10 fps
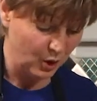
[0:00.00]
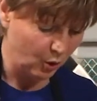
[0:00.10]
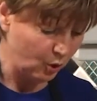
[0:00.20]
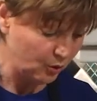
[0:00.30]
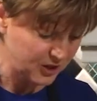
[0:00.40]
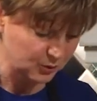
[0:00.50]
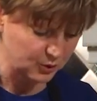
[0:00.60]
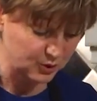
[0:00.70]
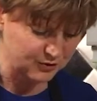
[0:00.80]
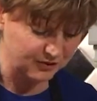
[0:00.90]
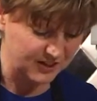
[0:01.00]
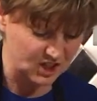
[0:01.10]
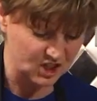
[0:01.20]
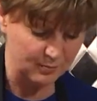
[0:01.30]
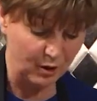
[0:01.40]
or you could
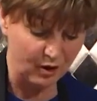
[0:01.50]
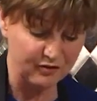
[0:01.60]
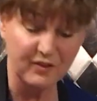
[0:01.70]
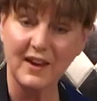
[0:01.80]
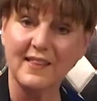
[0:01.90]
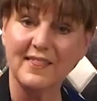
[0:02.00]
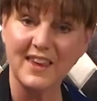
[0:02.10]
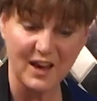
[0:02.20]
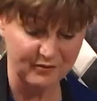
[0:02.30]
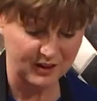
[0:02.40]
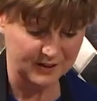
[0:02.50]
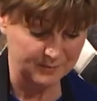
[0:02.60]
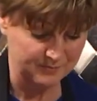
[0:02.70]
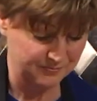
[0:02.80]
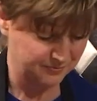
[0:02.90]
finish them off in the
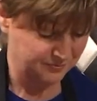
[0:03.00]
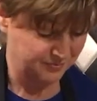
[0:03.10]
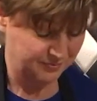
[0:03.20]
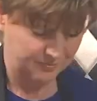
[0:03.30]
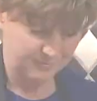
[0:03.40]
oven.